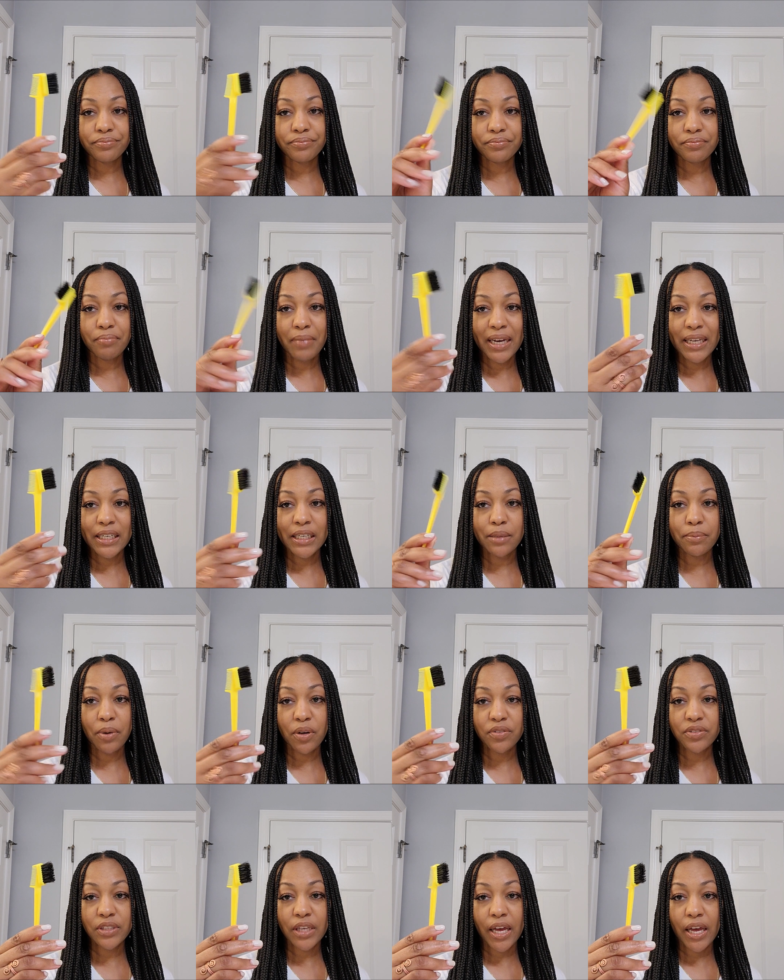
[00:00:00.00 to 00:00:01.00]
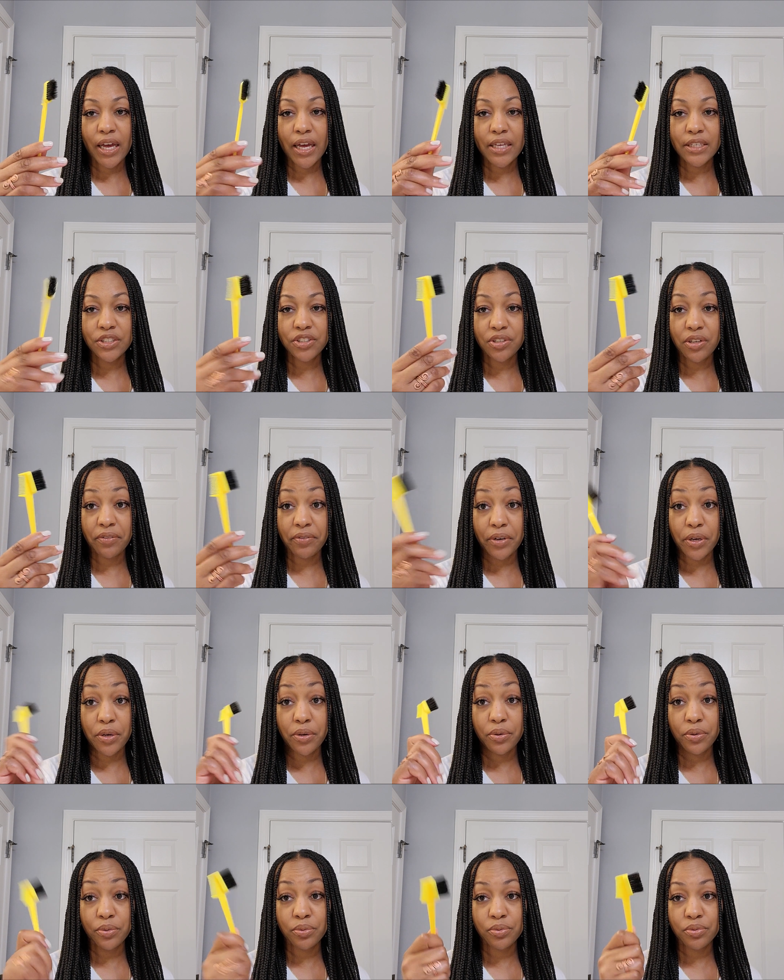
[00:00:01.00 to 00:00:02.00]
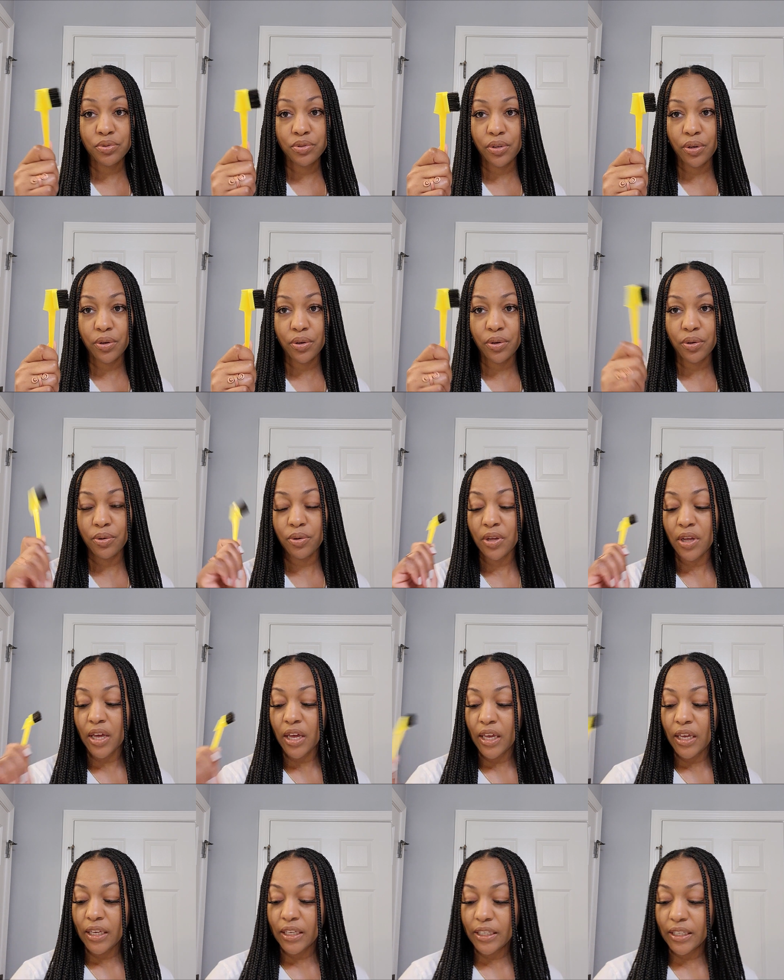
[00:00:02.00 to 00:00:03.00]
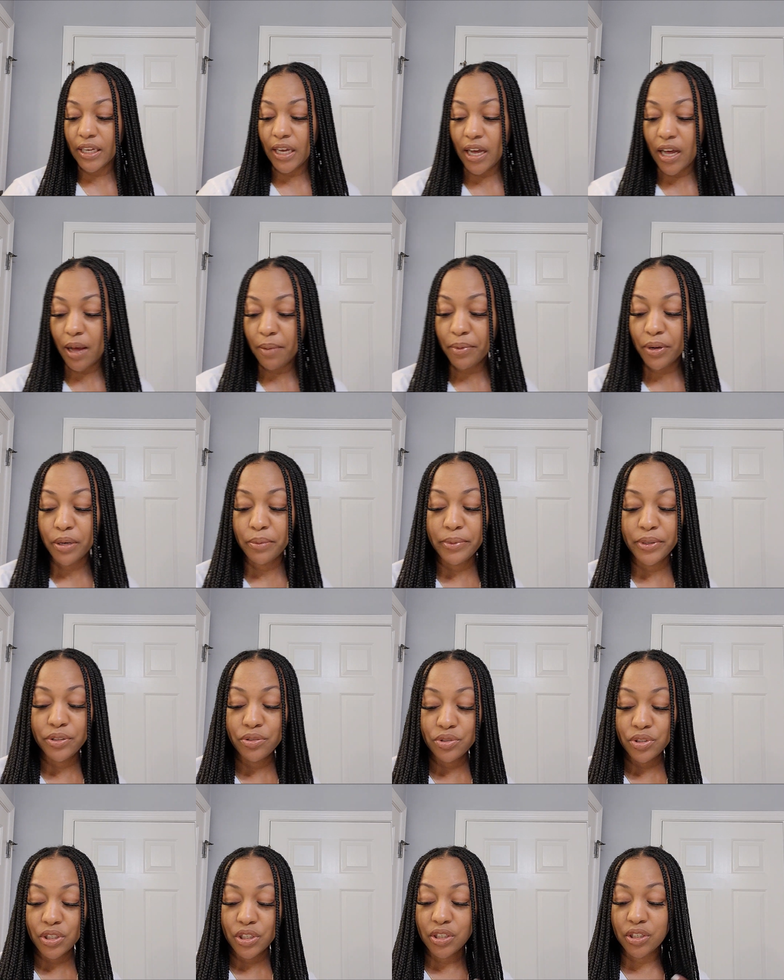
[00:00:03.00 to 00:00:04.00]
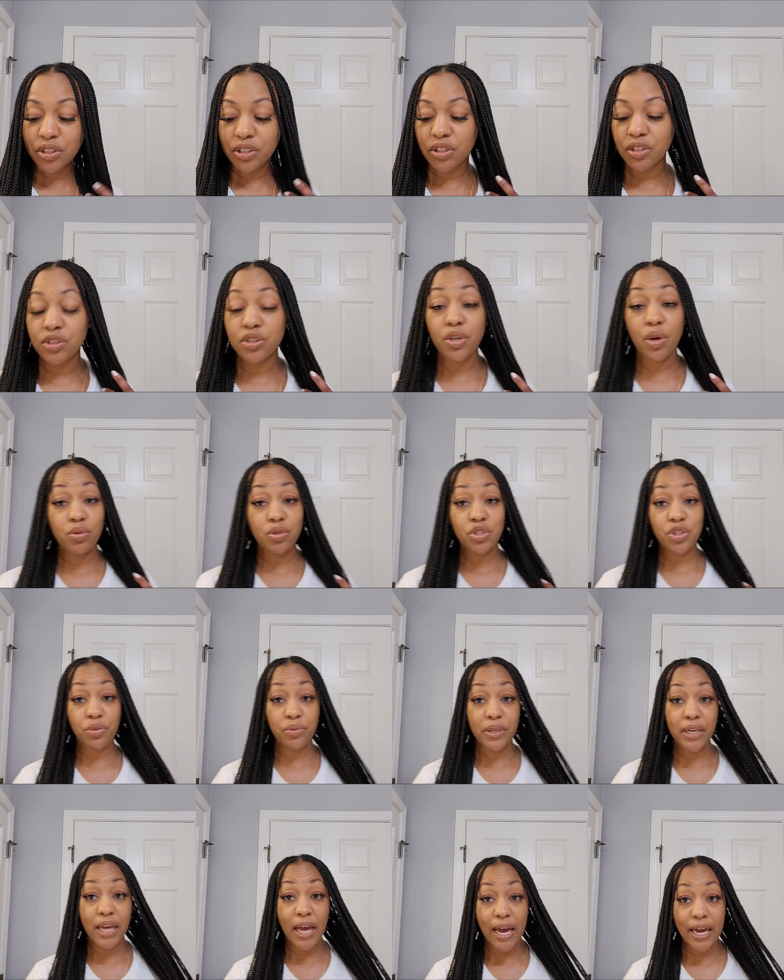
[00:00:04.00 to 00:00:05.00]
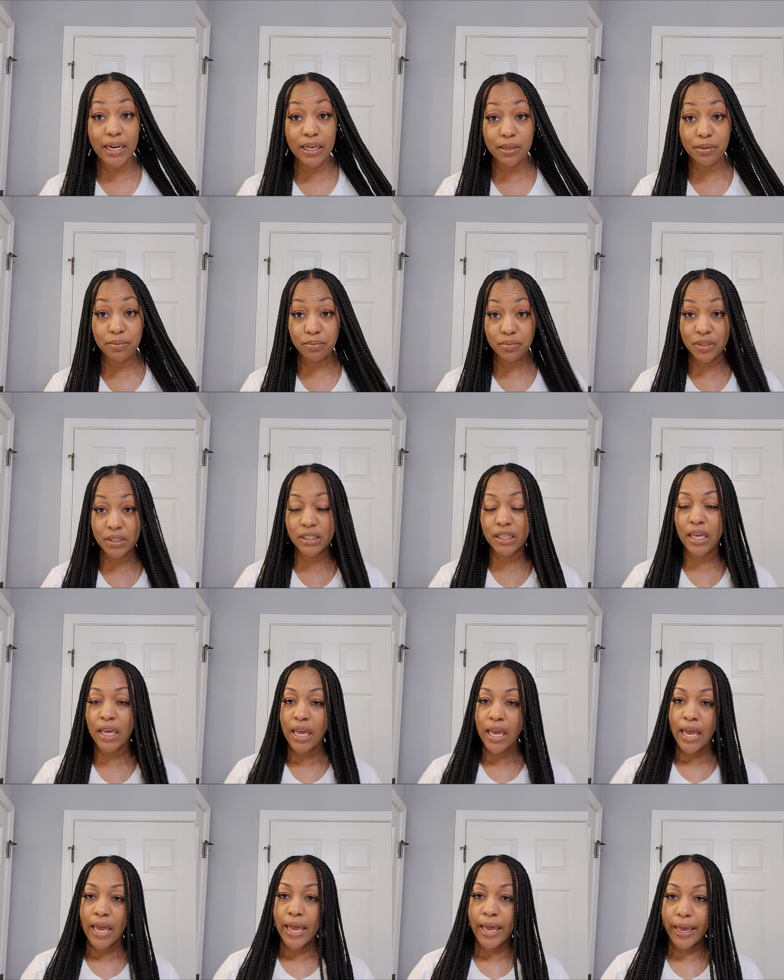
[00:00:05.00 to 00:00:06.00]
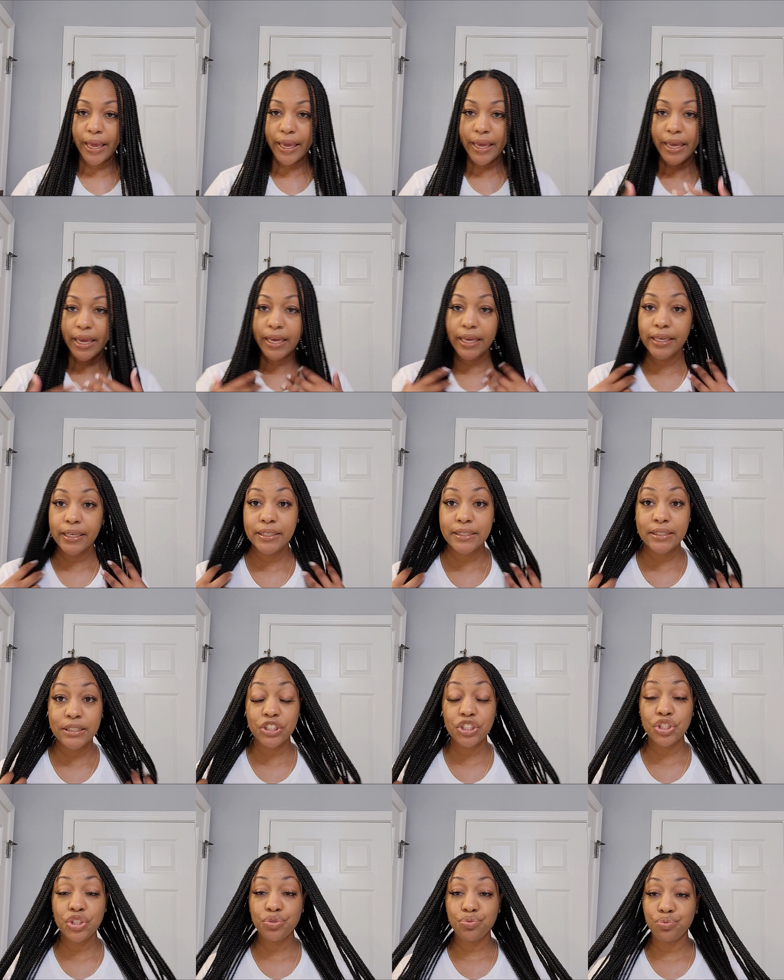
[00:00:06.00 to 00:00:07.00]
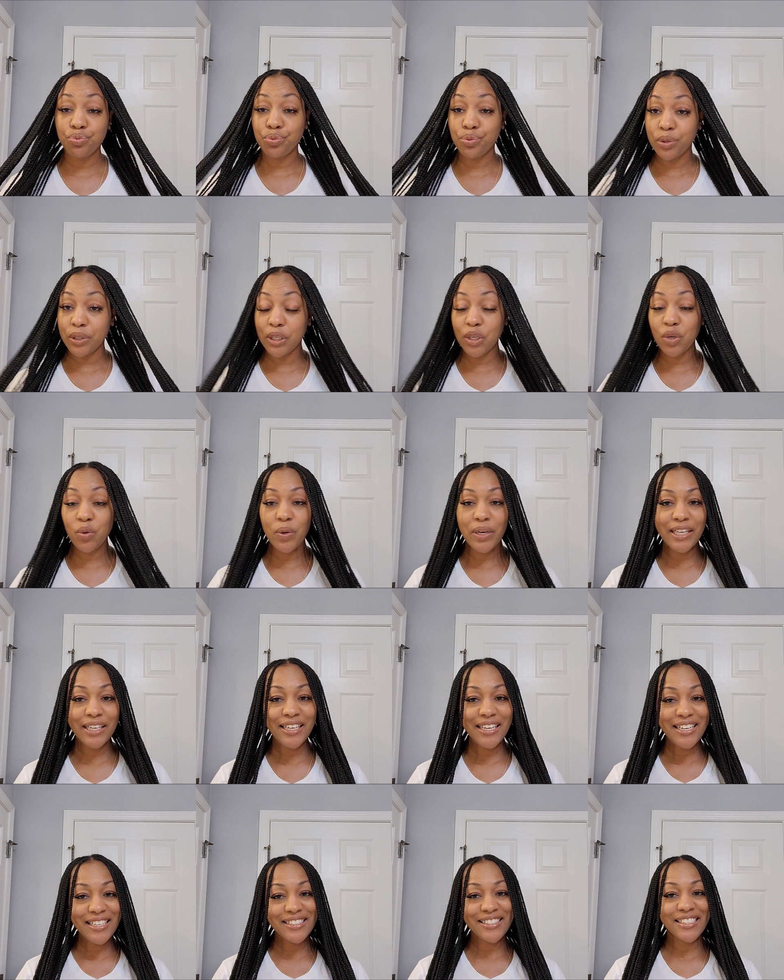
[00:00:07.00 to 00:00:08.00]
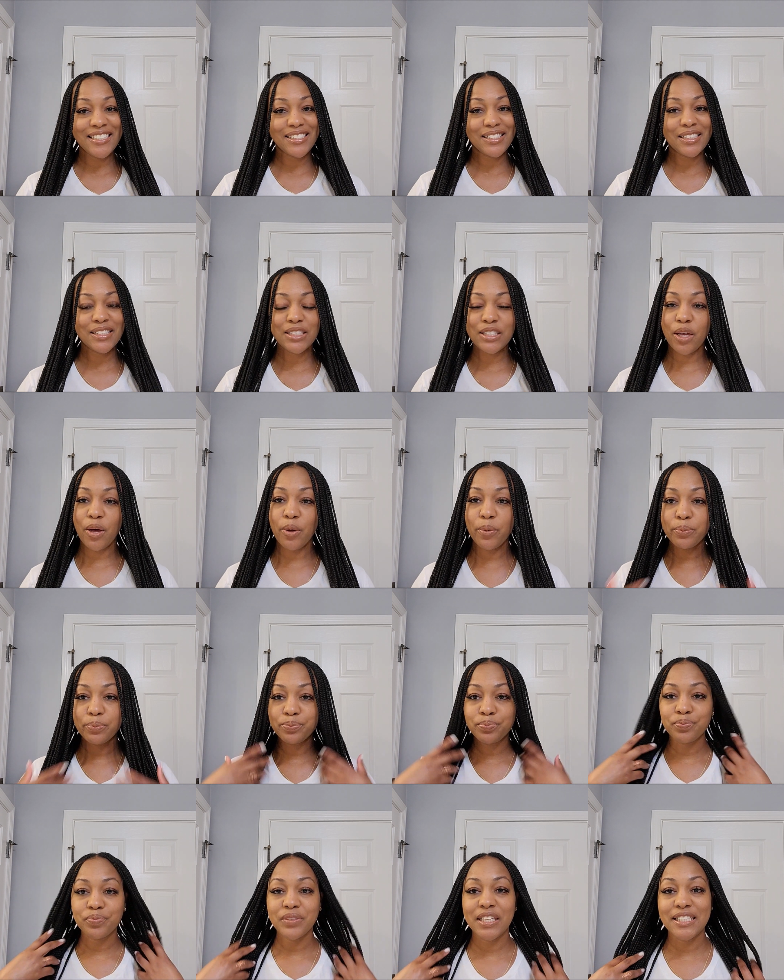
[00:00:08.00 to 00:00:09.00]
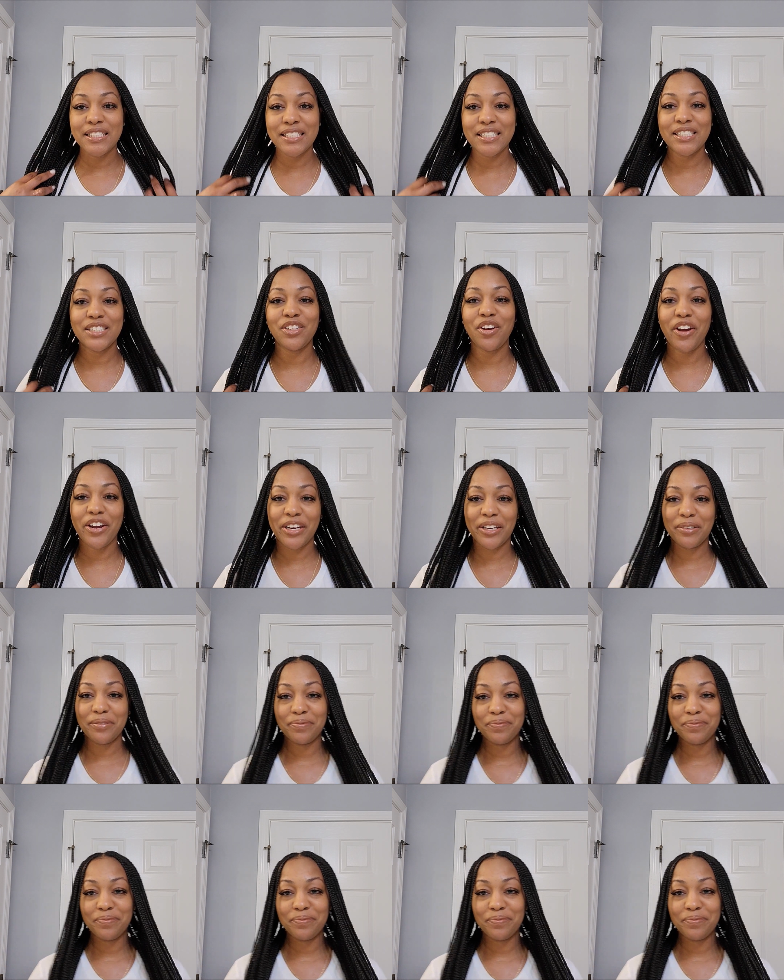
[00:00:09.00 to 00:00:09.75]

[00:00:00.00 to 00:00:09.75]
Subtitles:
Might need both sides, you never know. So yeah, I'm going to be using those 3 items. And it's just really quick and easy. So let's get started.